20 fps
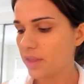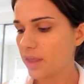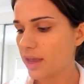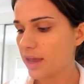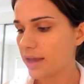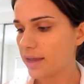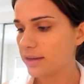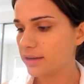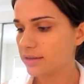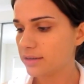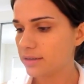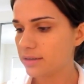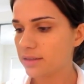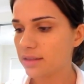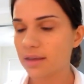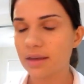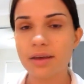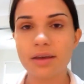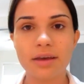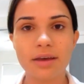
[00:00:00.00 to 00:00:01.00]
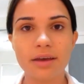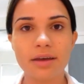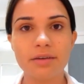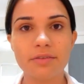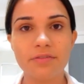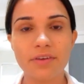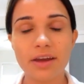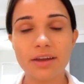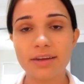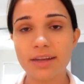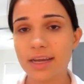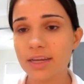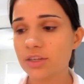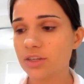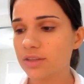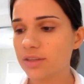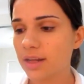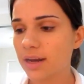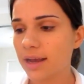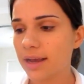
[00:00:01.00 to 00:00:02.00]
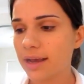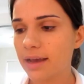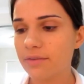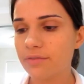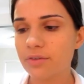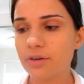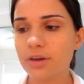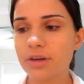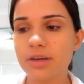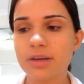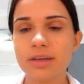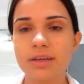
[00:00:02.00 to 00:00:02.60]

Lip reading: and the foundation that I have on